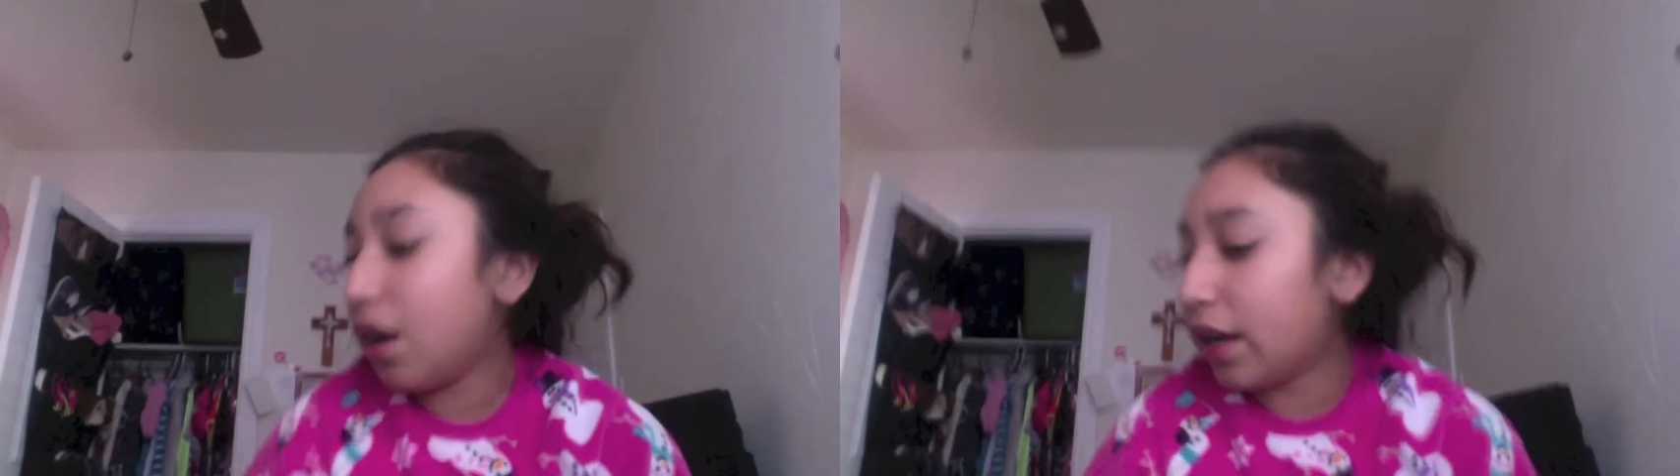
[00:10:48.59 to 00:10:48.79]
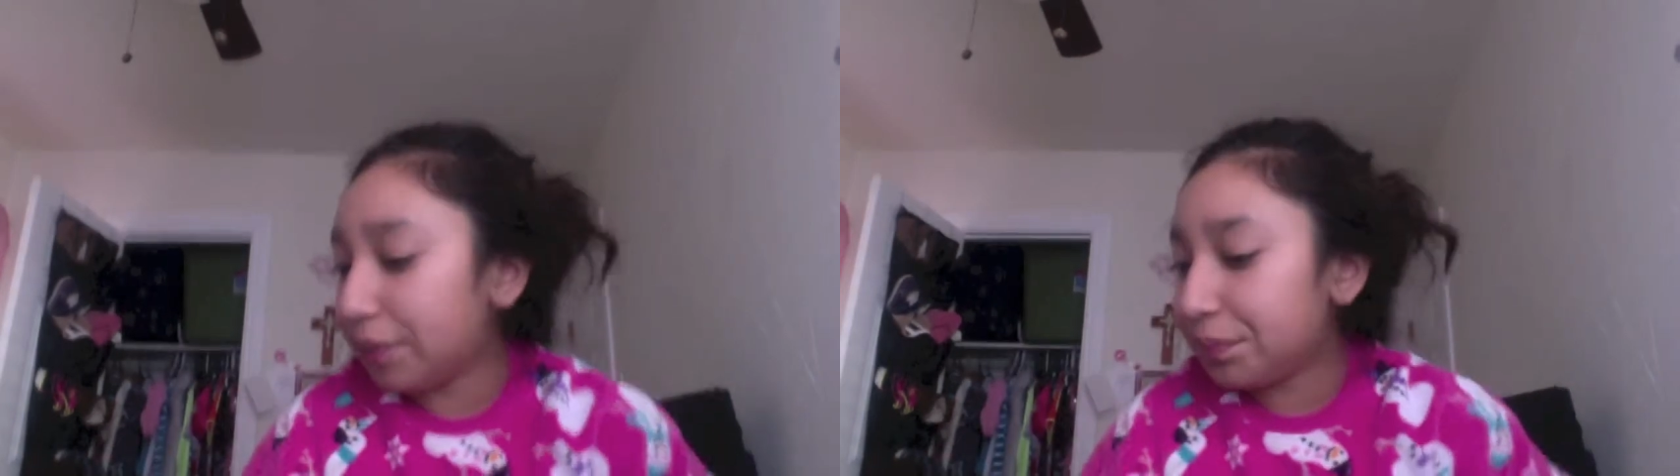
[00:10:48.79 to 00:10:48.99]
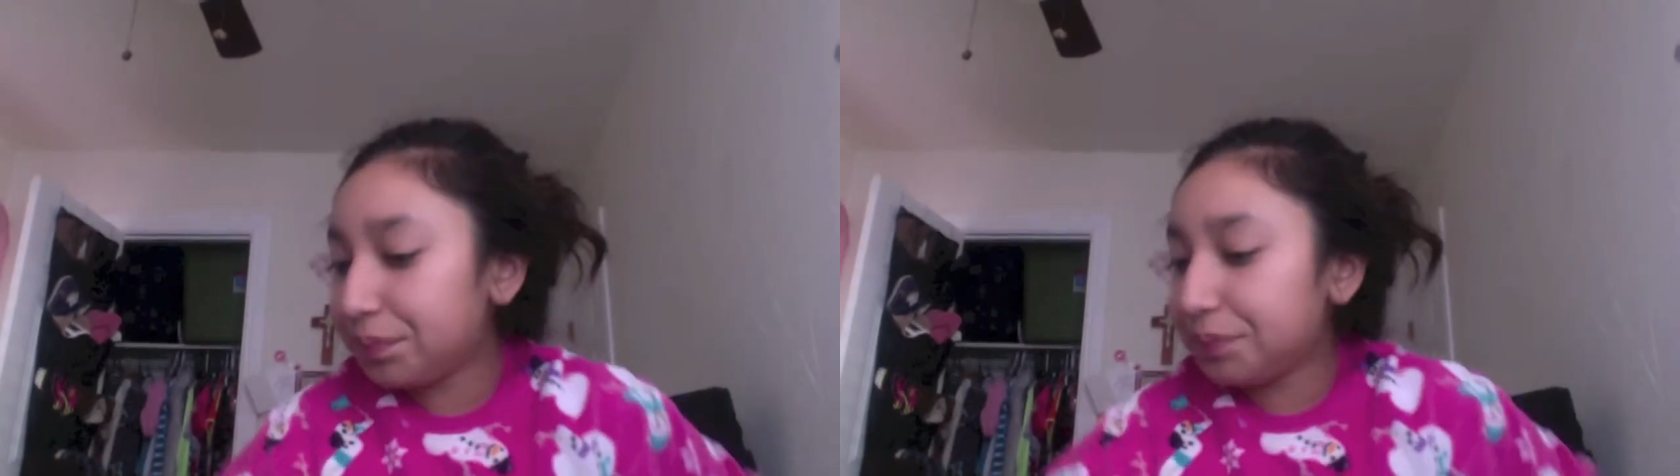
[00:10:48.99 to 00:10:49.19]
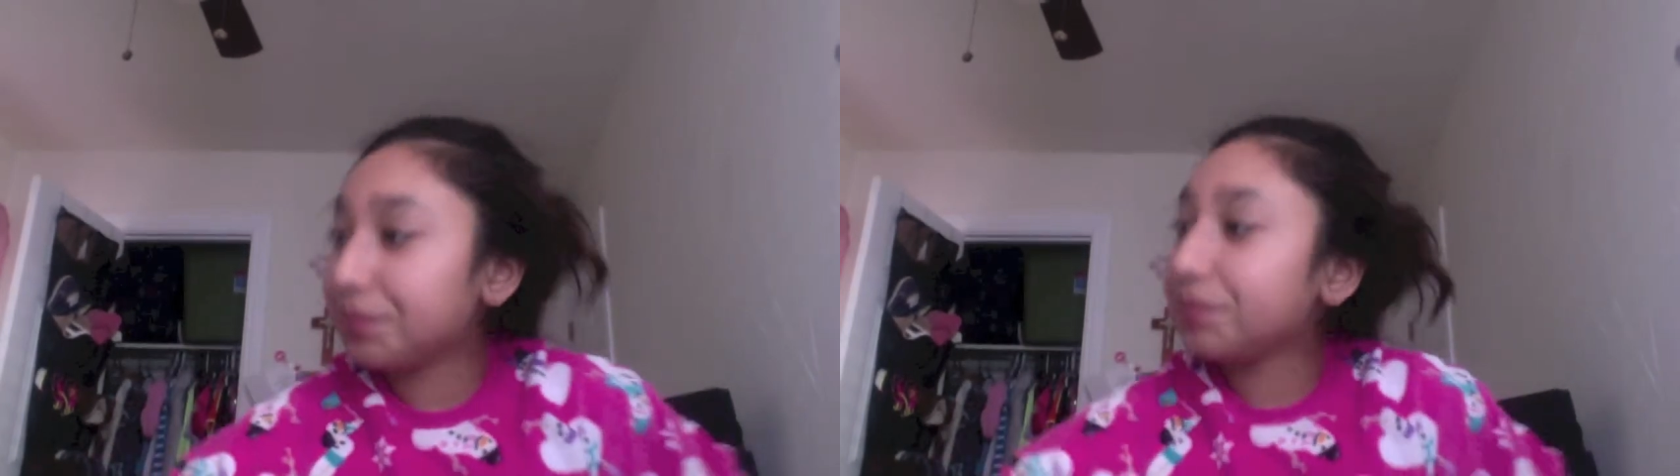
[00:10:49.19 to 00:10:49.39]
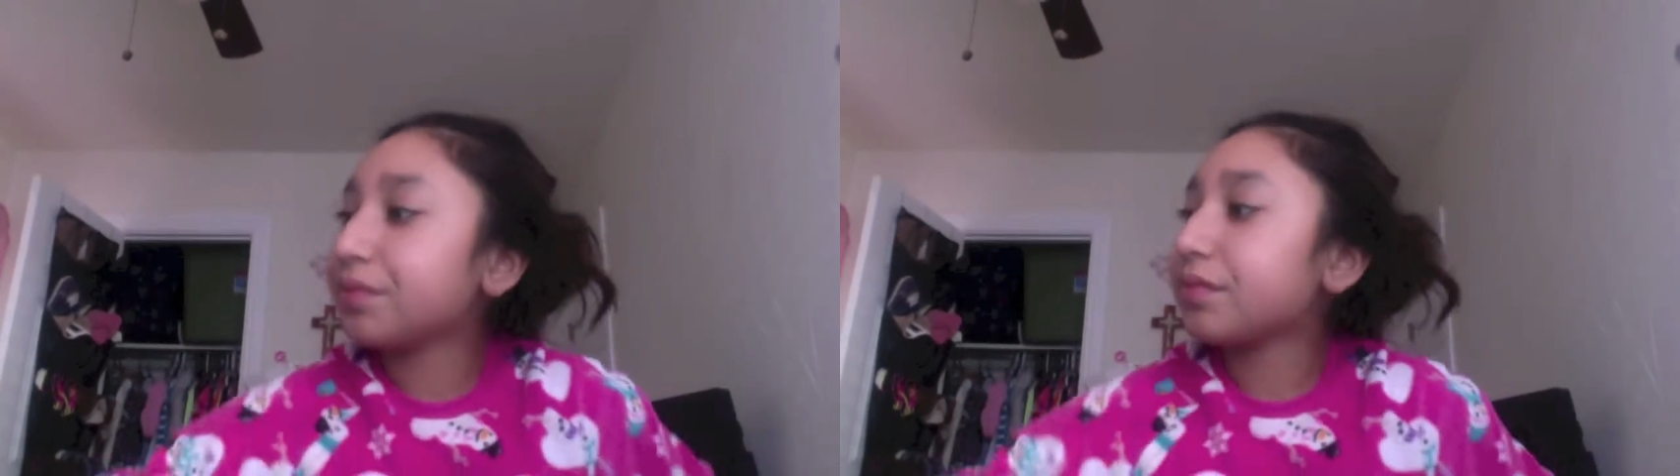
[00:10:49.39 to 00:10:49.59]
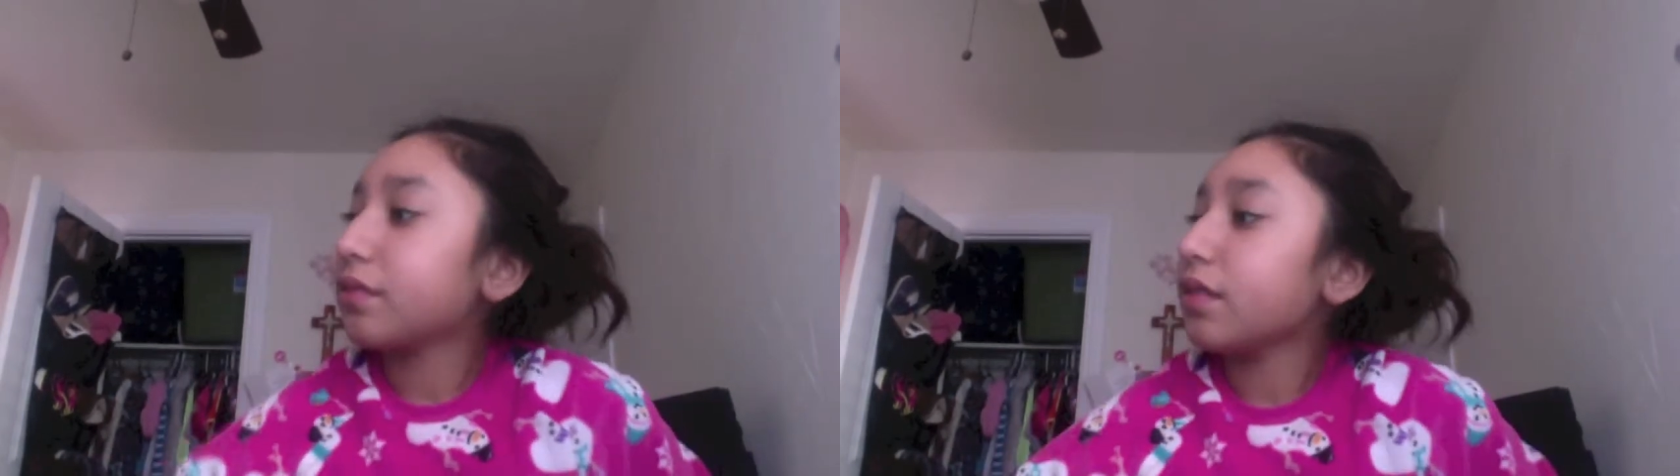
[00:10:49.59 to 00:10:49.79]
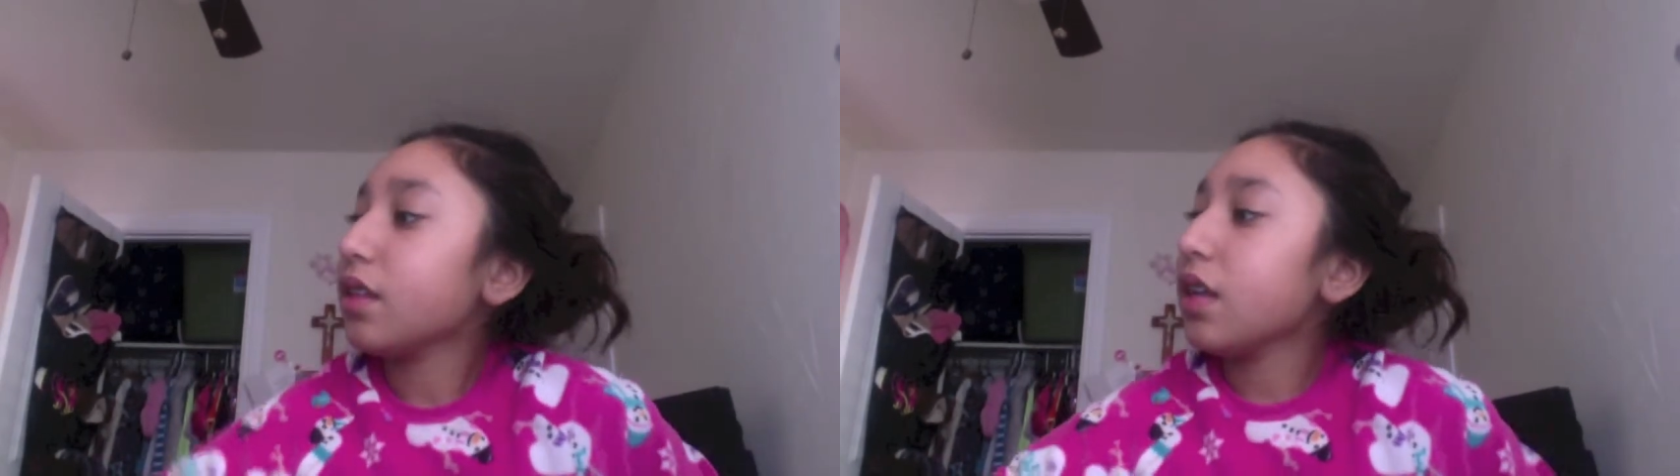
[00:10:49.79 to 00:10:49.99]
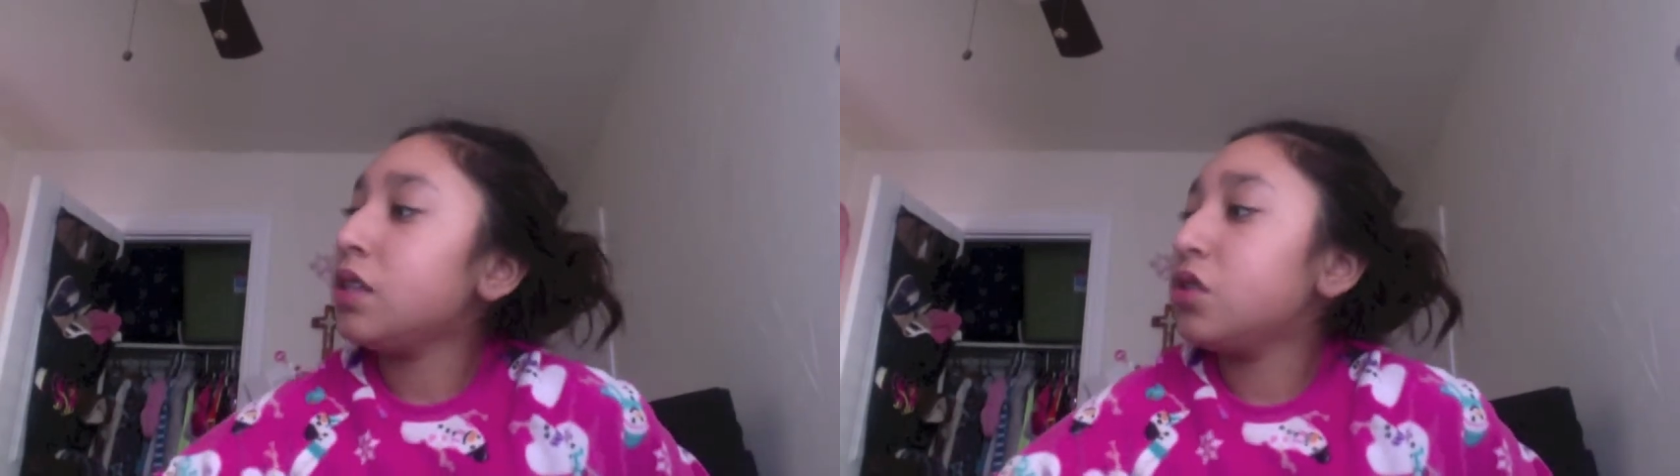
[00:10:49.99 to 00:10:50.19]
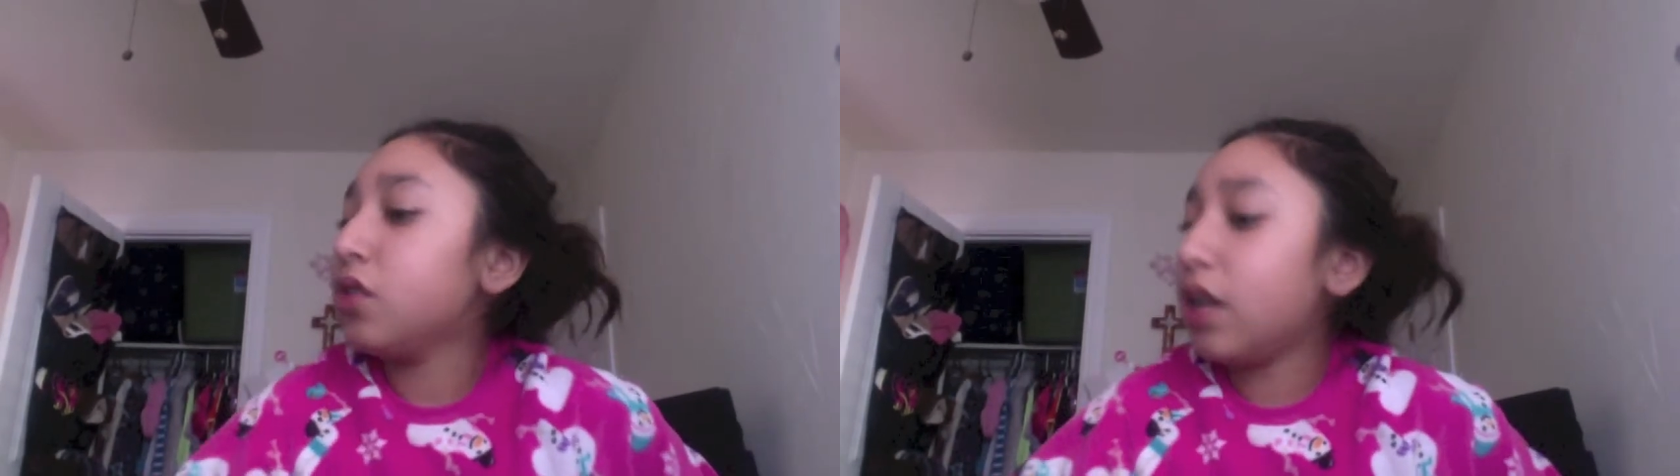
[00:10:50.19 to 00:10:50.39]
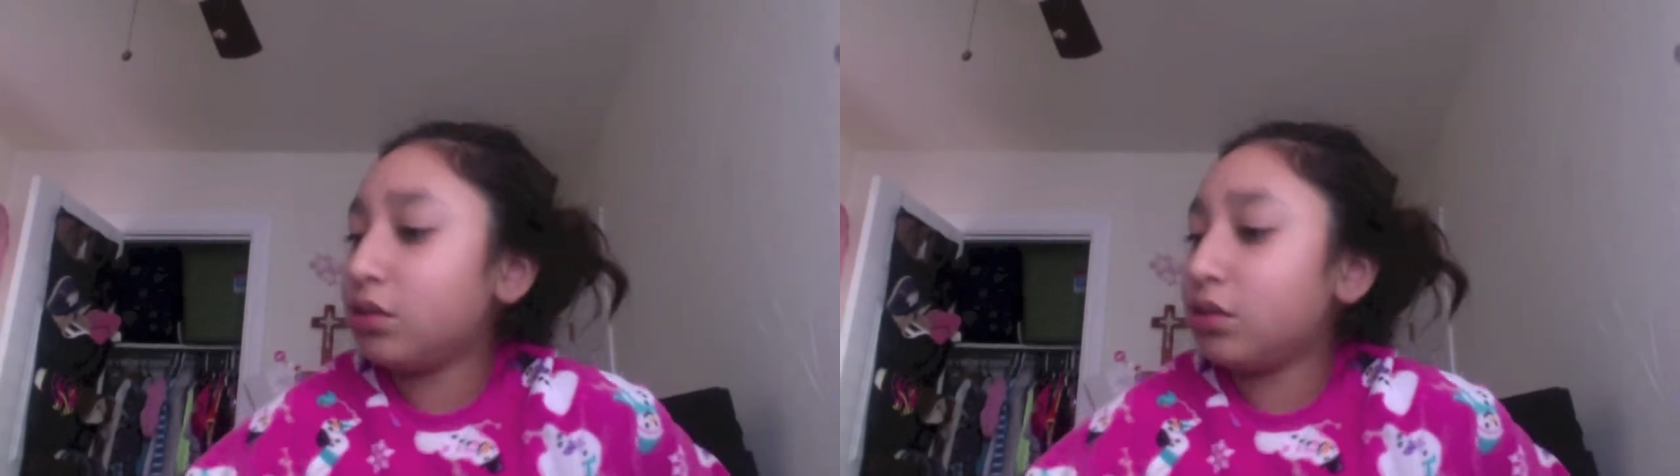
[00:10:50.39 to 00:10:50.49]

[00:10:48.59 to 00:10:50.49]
Okay, so